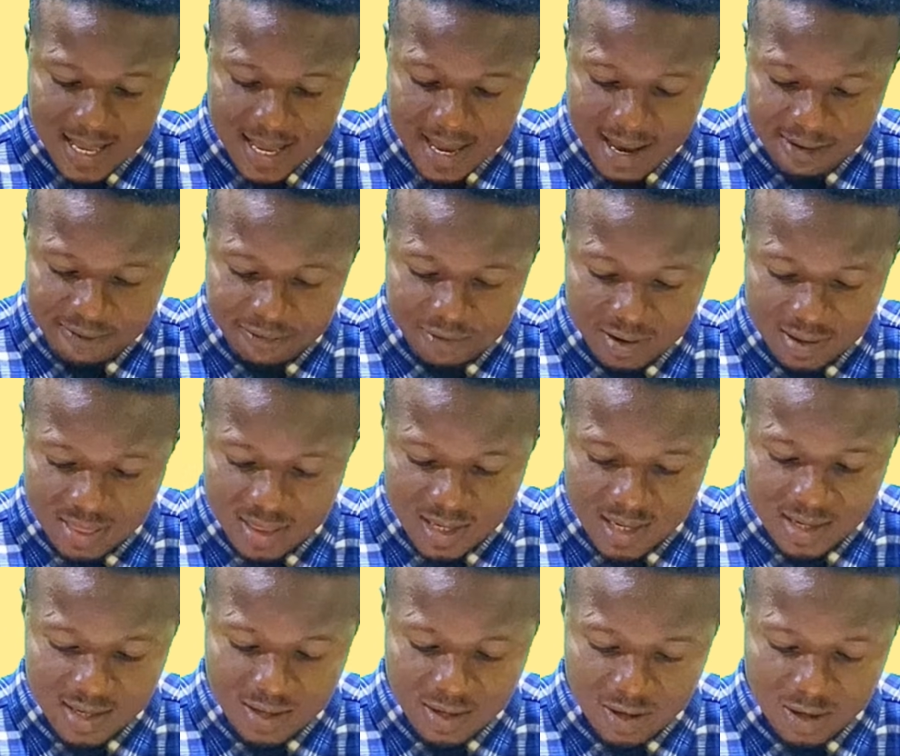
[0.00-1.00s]

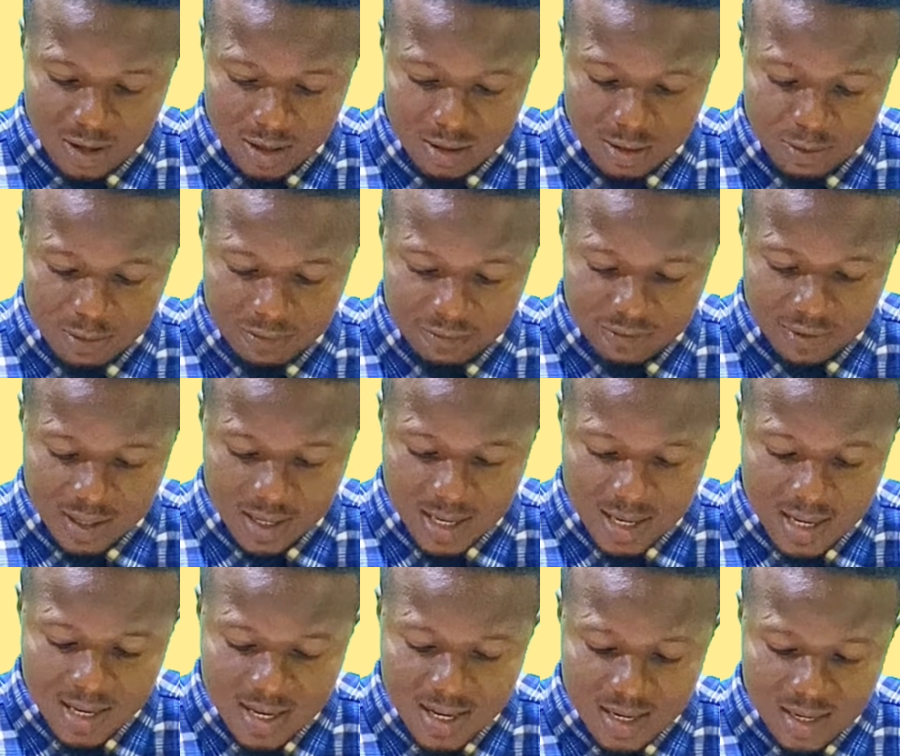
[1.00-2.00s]
everything all over
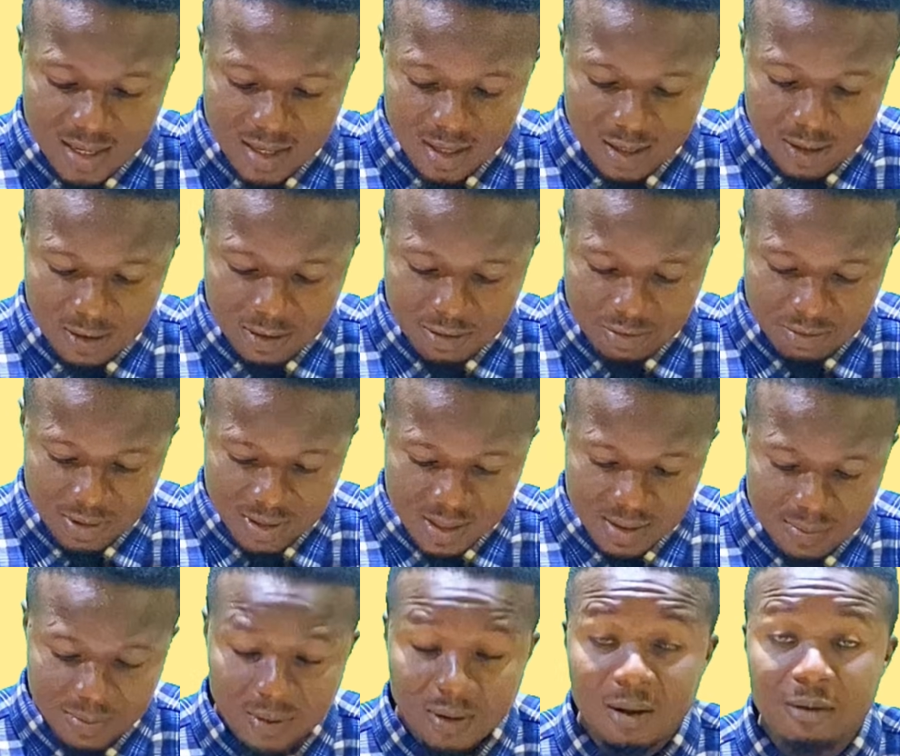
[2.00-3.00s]

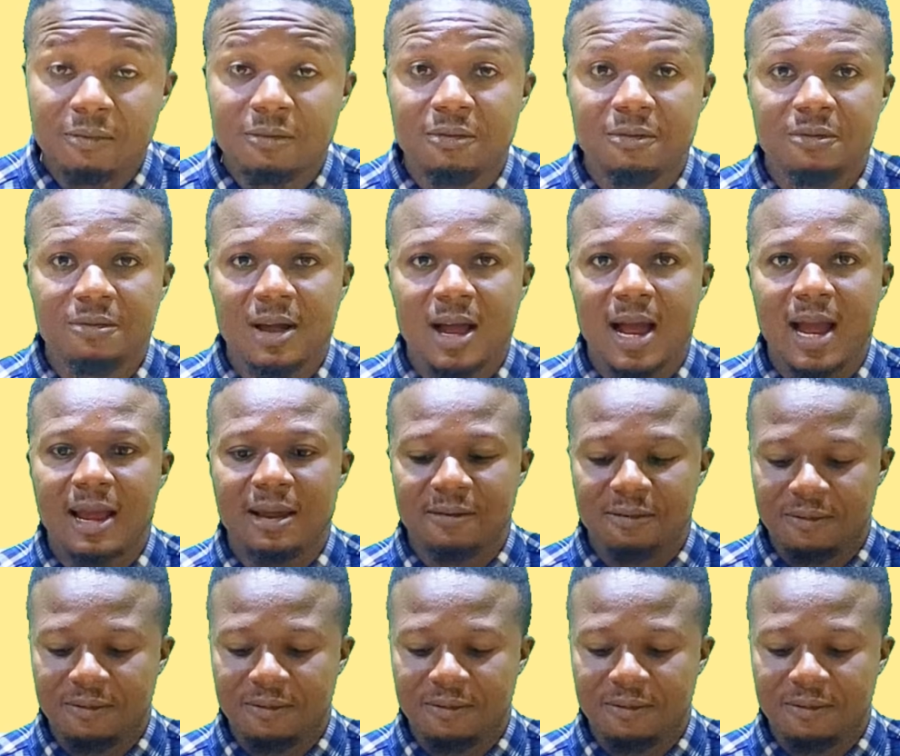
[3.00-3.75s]
logarithm of 5.